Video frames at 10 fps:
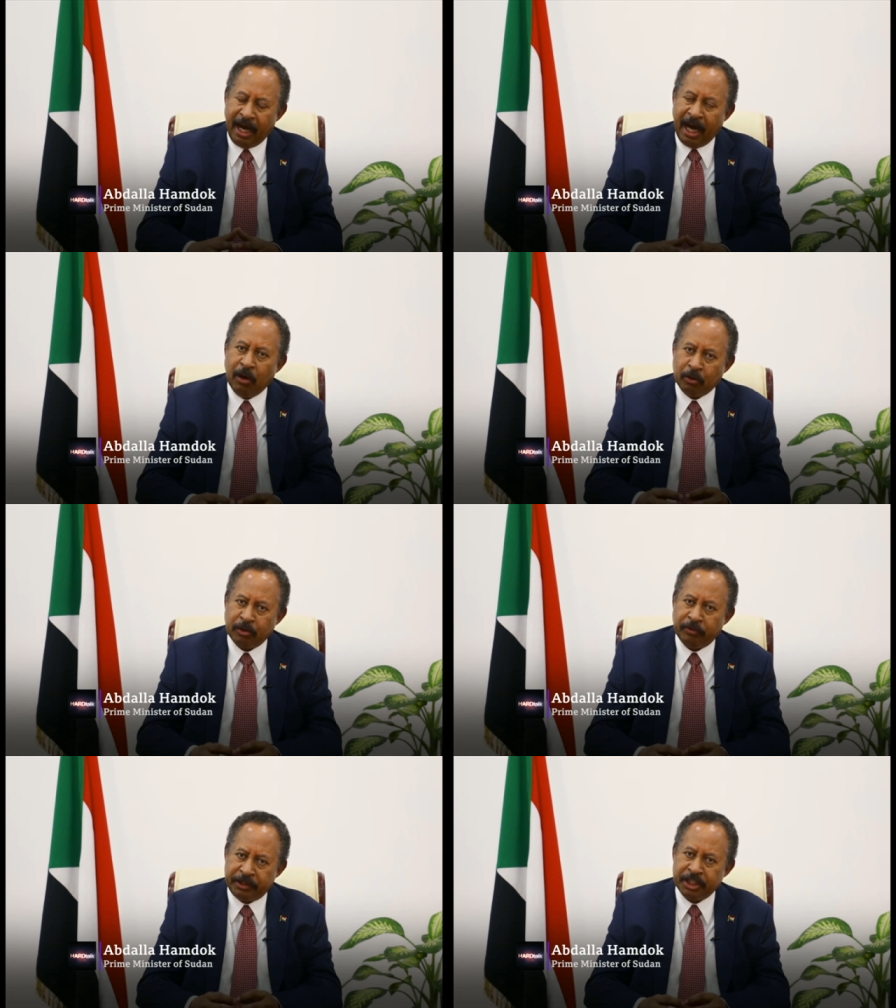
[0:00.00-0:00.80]
out
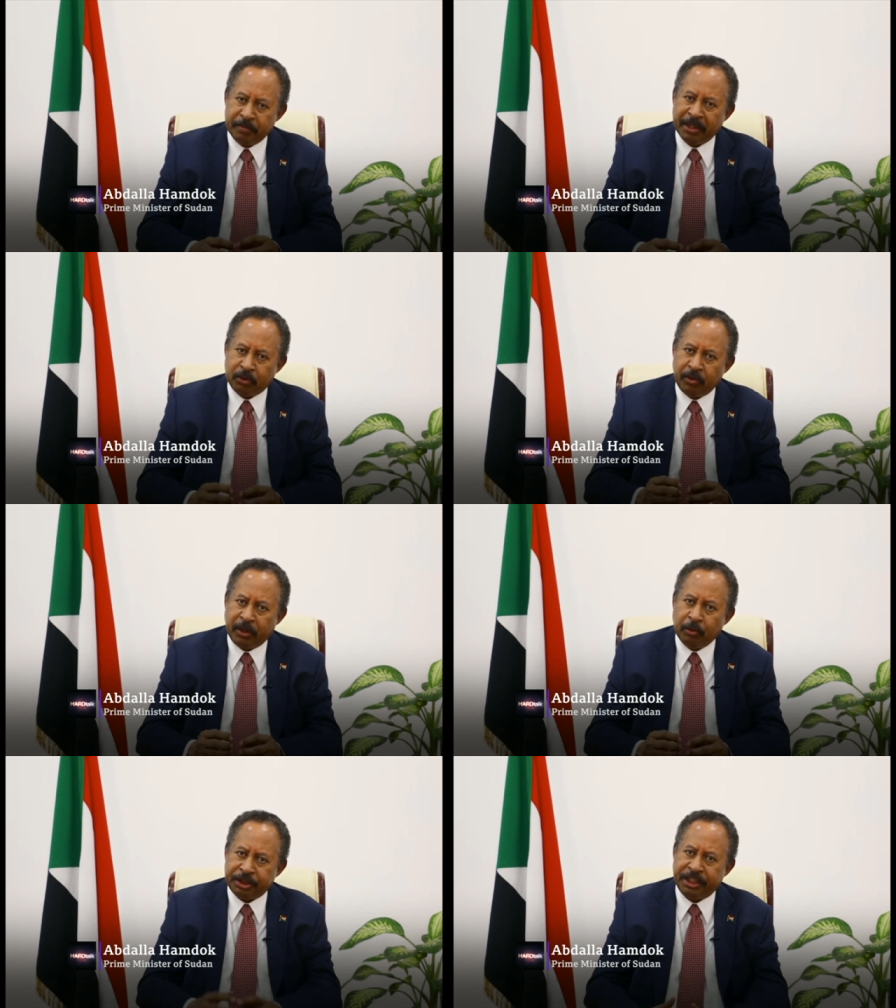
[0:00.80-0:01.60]
of this but to
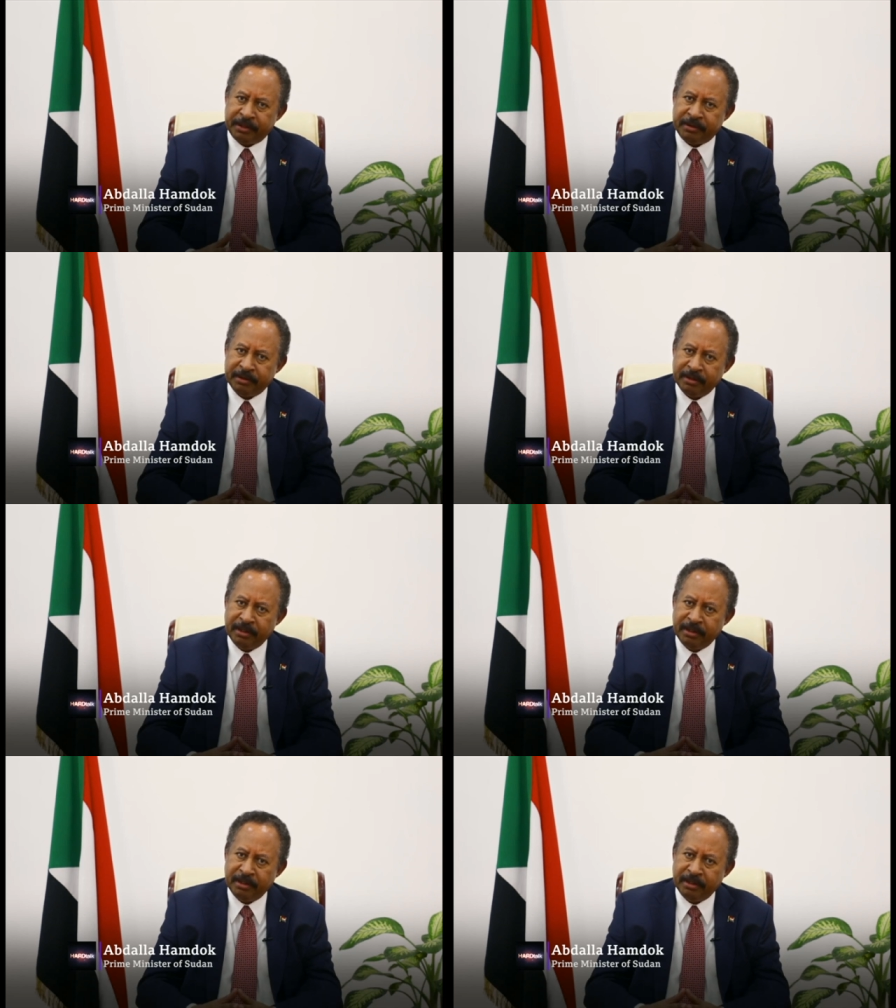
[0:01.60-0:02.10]
negotiate.